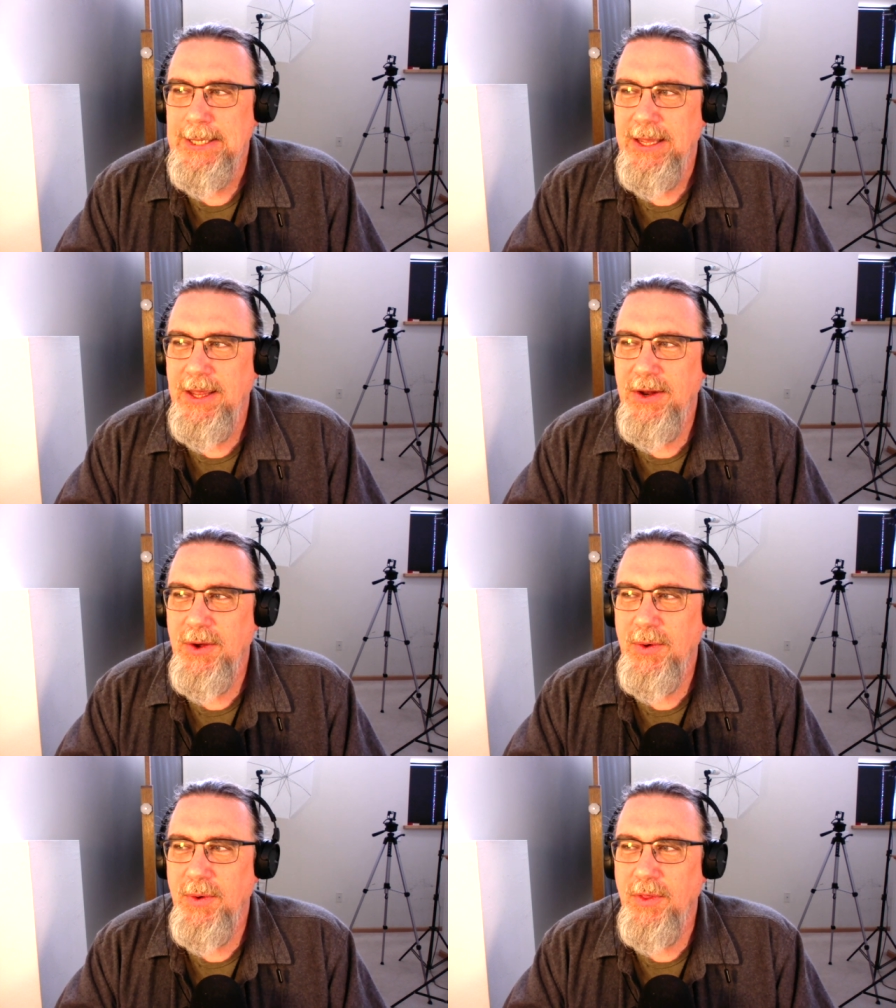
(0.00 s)
you
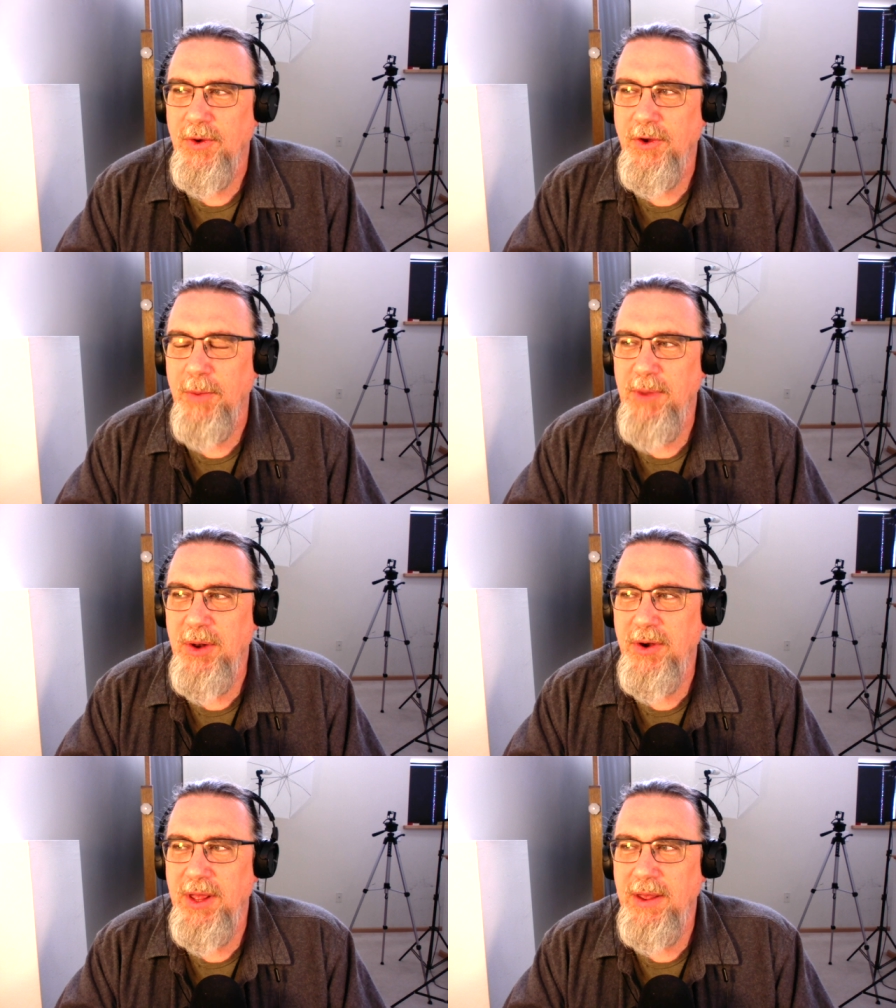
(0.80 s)
know, their
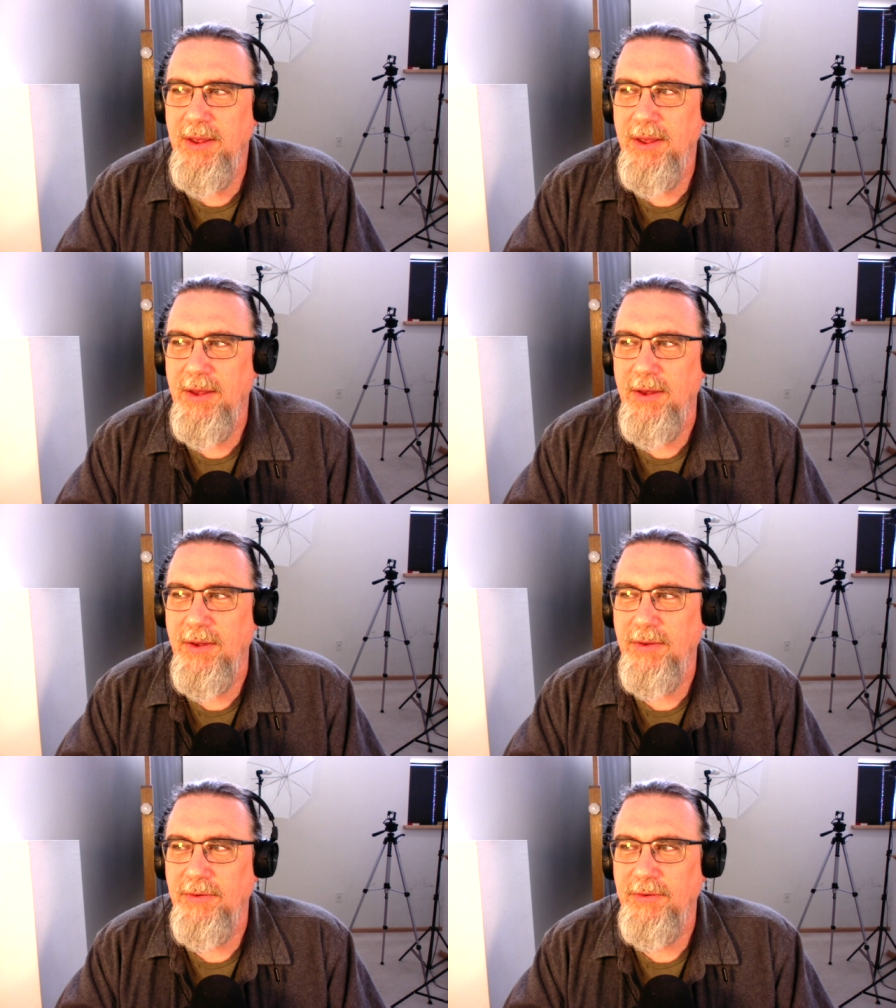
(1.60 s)
community
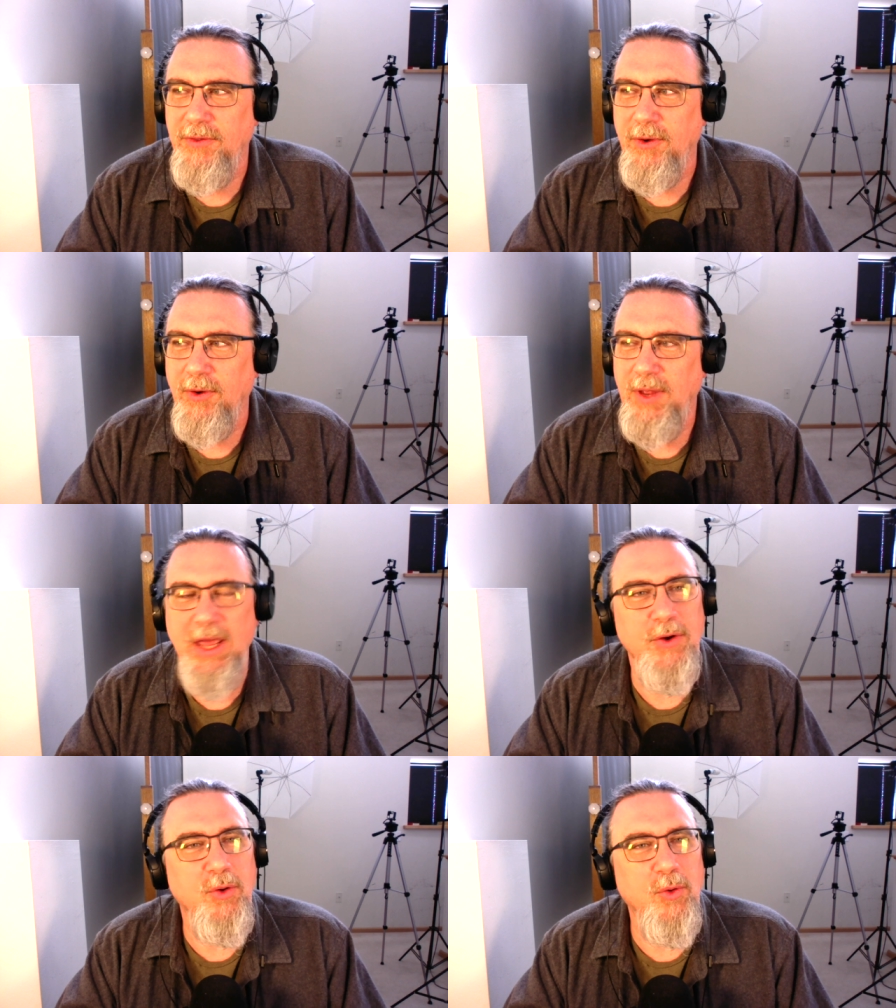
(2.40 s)
is their
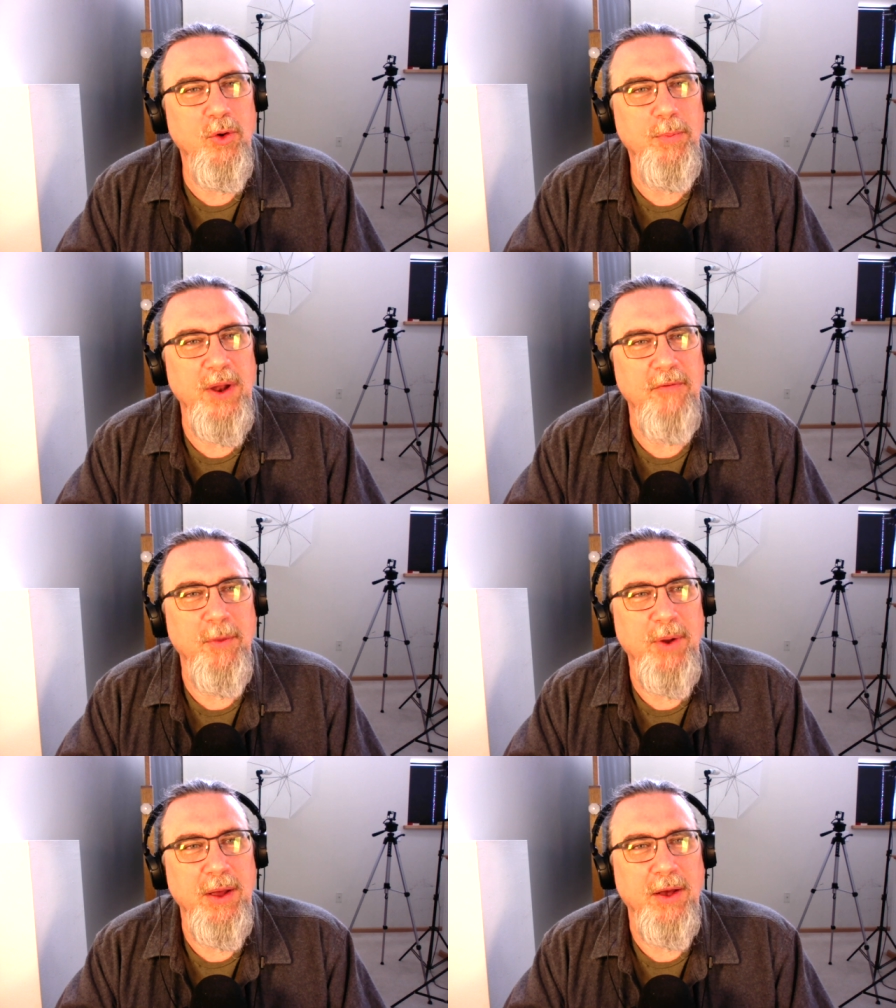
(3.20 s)
in-group and
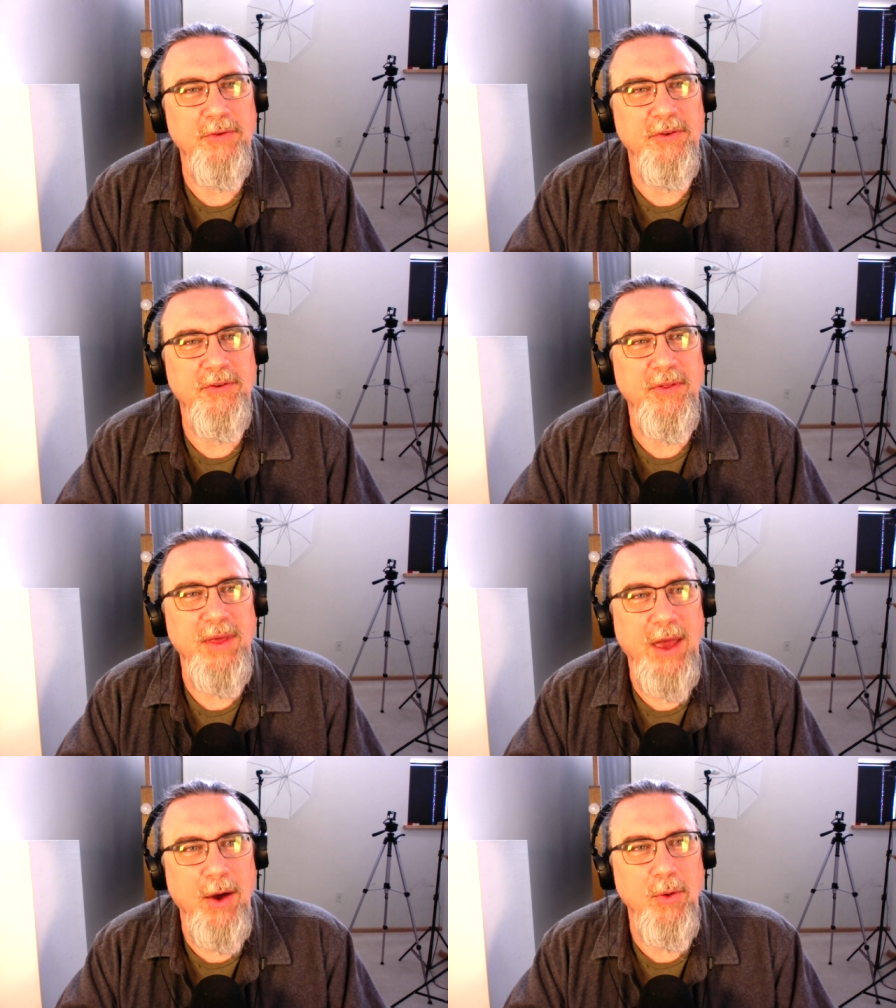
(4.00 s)
everybody else is in
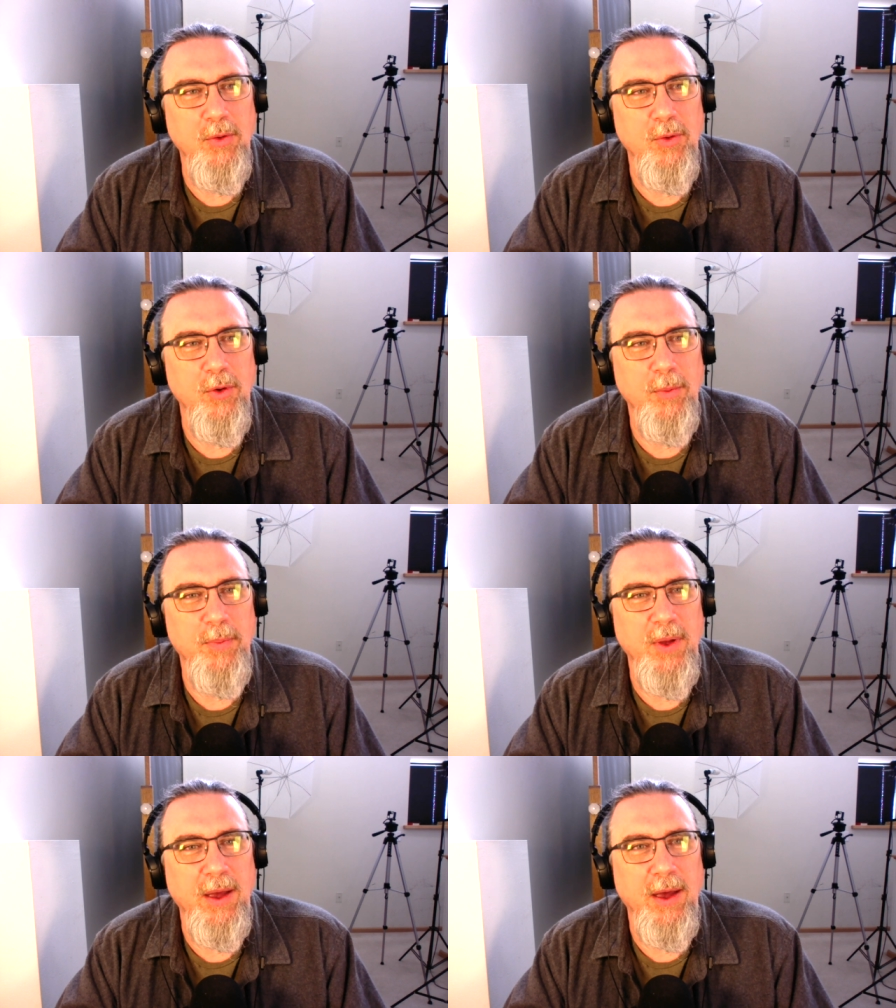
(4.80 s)
the
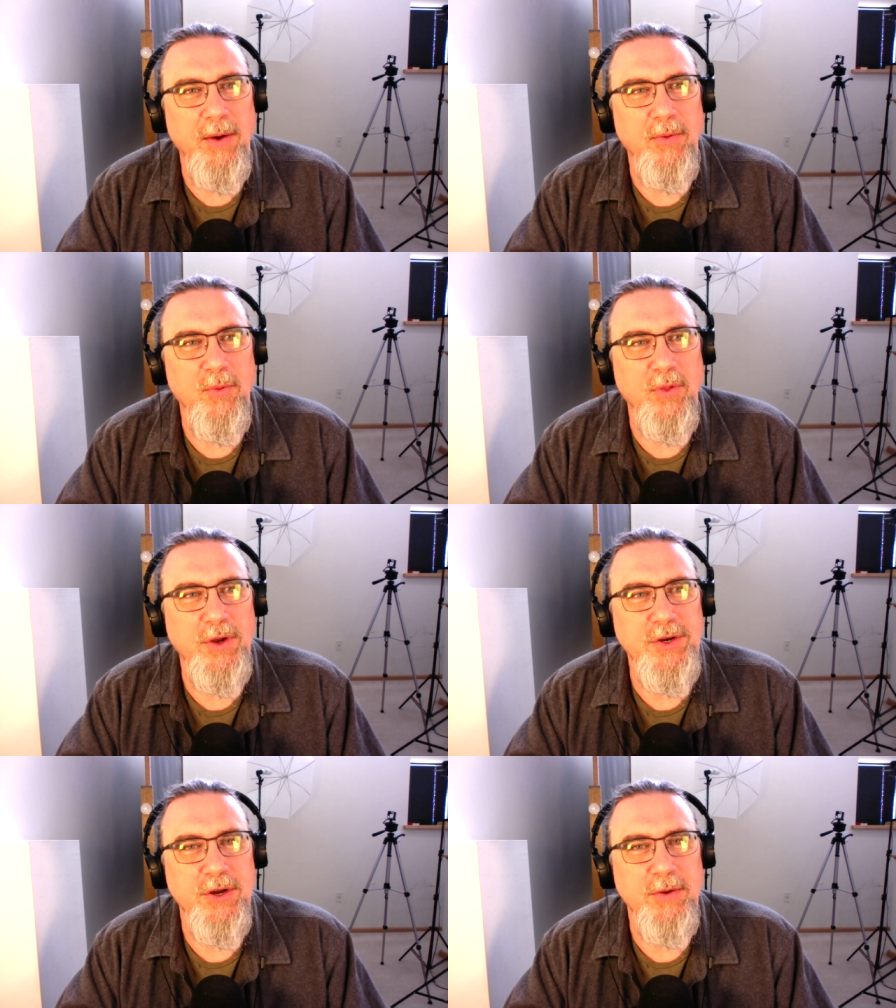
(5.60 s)
out-group, and
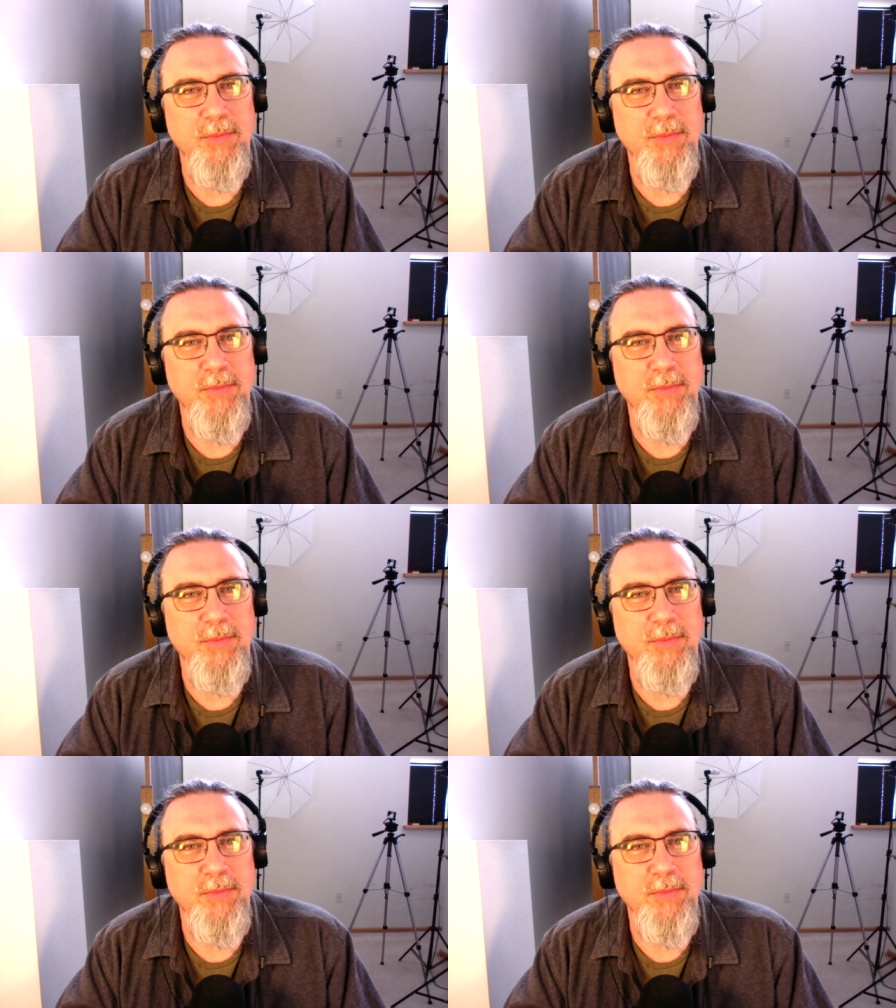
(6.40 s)
religion